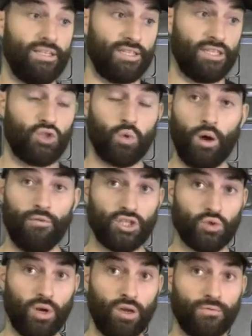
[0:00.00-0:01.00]
is a
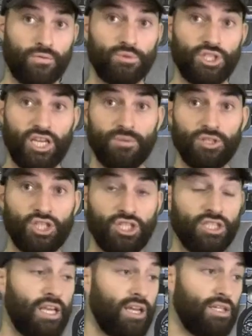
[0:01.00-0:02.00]
12-inch rail from JE
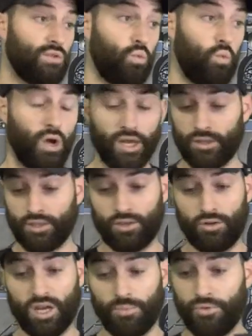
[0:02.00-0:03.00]
Machine Tech as well.
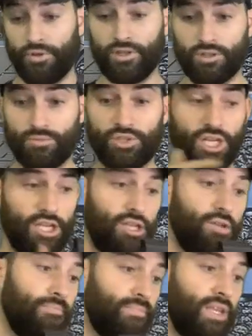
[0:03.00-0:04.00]
So a couple things from
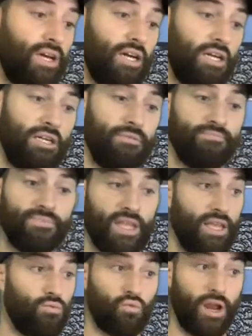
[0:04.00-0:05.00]
JE.
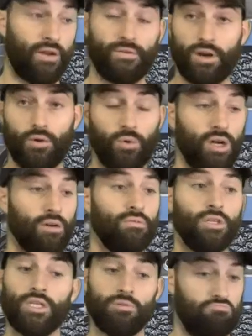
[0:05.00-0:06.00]
It ran very
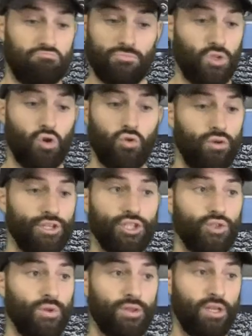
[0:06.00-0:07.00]
well. No
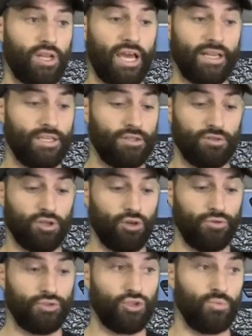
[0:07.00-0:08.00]
issues with it. I didn't
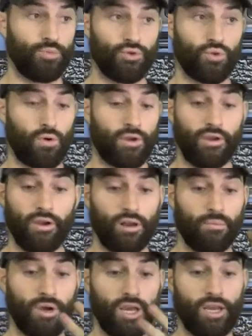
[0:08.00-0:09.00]
go super dorky
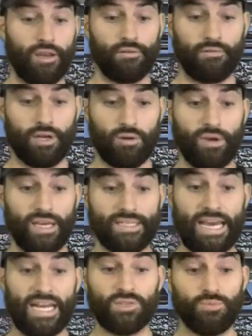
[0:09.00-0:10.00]
on my
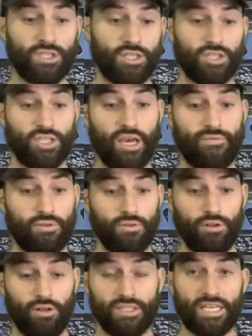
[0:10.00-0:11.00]
attachments. I just have a
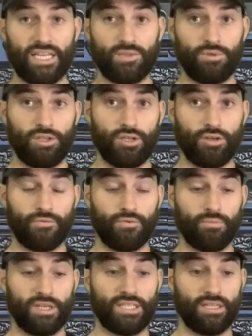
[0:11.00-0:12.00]
little attachment here for
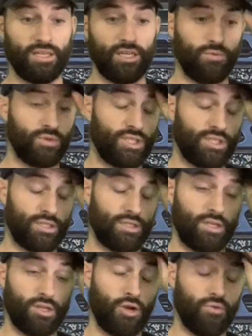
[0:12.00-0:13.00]
my sling, which is
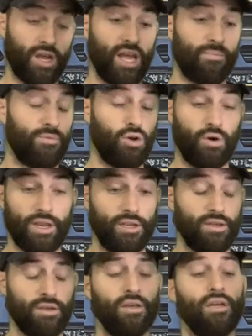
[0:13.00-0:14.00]
just a no name, no
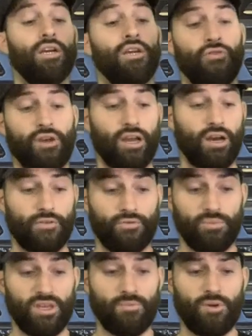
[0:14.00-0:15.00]
idea. I think I got it
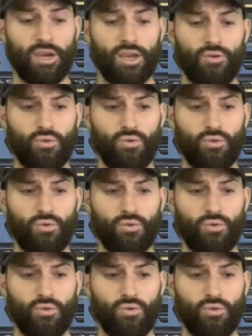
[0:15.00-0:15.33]
from eBay